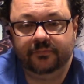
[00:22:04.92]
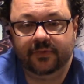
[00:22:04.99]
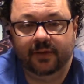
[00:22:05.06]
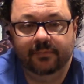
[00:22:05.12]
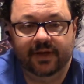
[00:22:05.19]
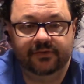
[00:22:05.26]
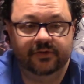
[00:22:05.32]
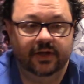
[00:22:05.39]

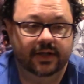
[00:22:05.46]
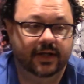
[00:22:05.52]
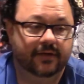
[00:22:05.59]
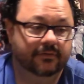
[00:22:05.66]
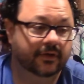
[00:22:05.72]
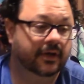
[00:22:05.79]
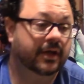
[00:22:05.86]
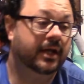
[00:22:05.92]
Best night
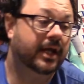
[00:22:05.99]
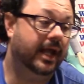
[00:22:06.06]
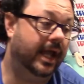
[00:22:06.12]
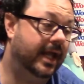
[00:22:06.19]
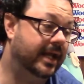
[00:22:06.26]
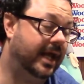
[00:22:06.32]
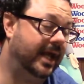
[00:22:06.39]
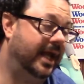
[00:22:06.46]
ever,
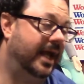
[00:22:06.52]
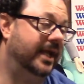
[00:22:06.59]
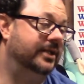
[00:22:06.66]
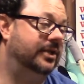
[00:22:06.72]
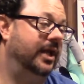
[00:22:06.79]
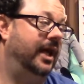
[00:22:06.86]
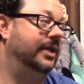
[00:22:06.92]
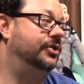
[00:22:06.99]
and I
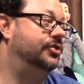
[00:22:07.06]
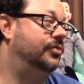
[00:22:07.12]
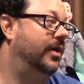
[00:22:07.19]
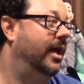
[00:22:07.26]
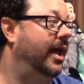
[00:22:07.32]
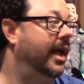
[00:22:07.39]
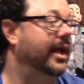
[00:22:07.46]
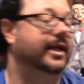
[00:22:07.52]
I, I
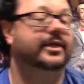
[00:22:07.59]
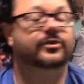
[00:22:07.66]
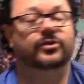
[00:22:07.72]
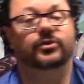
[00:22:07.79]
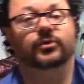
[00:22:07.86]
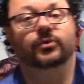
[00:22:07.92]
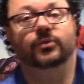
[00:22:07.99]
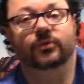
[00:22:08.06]
try
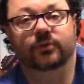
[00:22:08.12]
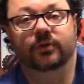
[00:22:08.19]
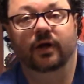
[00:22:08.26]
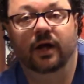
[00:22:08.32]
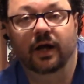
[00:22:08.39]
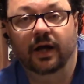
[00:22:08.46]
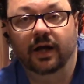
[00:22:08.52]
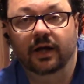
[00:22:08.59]
to
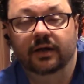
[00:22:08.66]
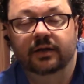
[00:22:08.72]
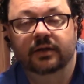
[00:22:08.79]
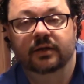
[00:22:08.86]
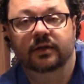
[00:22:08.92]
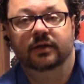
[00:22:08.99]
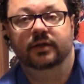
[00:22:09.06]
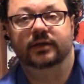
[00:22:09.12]
uh,
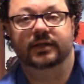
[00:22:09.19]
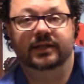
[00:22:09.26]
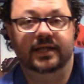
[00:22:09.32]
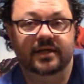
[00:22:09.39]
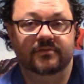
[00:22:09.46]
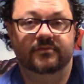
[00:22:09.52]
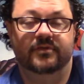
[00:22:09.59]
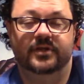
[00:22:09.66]

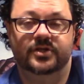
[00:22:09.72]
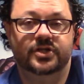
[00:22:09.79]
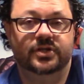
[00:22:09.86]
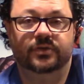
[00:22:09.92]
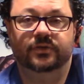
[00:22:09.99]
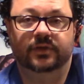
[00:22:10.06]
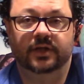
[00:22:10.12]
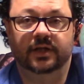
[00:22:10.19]
give the
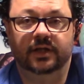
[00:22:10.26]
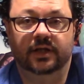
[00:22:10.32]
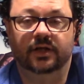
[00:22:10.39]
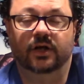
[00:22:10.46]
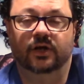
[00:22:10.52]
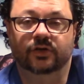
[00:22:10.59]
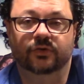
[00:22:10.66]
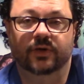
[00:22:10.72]
children a,
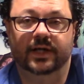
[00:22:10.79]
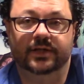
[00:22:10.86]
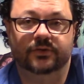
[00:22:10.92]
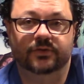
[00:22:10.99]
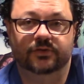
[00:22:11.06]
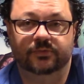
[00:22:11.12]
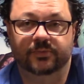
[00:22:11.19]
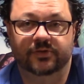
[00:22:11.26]
a, great
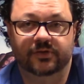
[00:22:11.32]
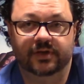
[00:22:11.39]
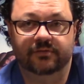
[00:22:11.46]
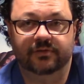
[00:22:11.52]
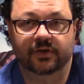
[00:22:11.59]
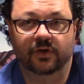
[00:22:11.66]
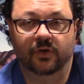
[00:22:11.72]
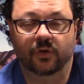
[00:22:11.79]
Christmas Eve
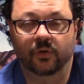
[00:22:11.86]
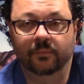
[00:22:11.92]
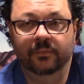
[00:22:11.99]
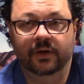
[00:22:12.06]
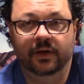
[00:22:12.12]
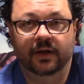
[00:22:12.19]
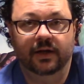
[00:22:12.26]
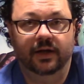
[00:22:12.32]
at home,
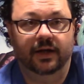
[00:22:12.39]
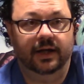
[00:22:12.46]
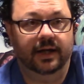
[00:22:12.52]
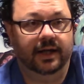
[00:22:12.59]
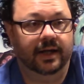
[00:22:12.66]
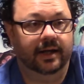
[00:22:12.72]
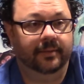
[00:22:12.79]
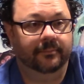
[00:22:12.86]

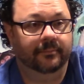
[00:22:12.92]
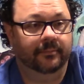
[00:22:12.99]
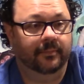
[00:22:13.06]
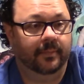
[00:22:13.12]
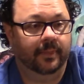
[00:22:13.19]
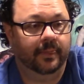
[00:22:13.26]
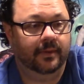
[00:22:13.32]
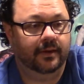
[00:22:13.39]
um,
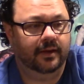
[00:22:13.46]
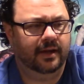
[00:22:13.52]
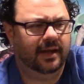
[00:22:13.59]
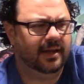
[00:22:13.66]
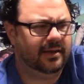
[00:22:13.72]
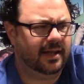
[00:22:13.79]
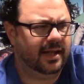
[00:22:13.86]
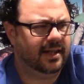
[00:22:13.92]

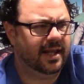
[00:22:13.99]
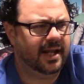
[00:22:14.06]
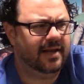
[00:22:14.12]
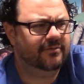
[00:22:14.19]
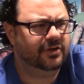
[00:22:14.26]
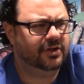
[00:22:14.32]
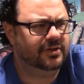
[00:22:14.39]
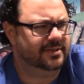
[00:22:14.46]
and and they have a
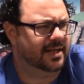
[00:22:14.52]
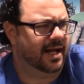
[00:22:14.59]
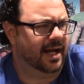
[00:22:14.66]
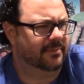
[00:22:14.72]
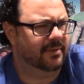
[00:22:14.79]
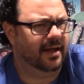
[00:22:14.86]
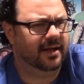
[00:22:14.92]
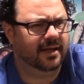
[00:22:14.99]
good time.
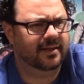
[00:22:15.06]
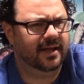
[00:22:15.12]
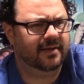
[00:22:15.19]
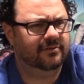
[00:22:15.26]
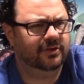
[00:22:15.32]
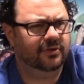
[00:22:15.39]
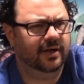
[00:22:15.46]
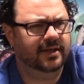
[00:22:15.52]
I, they have a
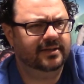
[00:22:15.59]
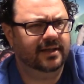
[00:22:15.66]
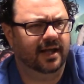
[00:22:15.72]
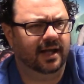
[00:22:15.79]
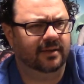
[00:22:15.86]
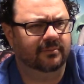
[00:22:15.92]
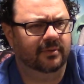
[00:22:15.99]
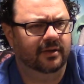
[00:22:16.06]
great
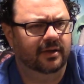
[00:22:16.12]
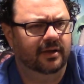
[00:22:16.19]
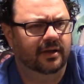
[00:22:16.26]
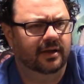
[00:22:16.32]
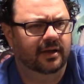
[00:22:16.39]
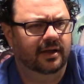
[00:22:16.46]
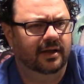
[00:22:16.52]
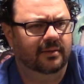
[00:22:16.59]
time,
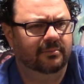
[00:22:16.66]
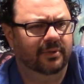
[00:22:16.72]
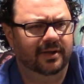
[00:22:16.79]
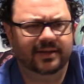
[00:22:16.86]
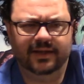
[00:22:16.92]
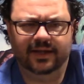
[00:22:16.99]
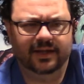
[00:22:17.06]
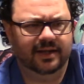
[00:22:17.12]

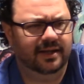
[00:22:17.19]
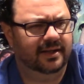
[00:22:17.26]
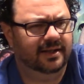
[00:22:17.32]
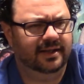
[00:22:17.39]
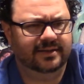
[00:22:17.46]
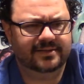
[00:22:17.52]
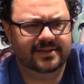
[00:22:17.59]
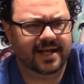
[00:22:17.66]
but uh,
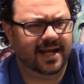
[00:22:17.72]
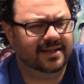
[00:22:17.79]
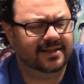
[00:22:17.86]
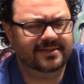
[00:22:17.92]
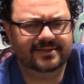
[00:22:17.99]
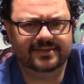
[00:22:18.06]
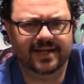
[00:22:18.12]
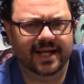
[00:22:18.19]
it's not the
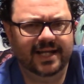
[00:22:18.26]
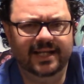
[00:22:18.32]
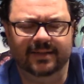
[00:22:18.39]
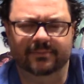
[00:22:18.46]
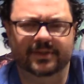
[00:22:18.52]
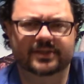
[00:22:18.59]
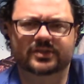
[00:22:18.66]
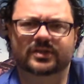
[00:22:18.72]
same.
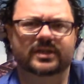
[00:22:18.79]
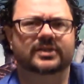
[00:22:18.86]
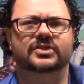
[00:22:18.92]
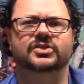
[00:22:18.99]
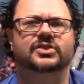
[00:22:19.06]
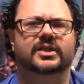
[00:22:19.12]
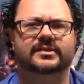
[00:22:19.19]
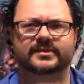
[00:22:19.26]
It's it's
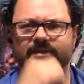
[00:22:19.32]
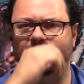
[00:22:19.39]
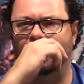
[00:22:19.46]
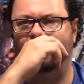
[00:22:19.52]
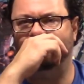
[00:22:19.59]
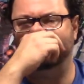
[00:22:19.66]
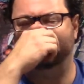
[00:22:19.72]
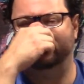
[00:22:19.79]
just
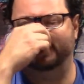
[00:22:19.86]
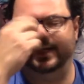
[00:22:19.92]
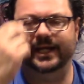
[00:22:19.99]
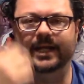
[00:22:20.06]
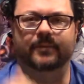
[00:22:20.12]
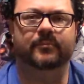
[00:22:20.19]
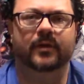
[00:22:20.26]
not the same.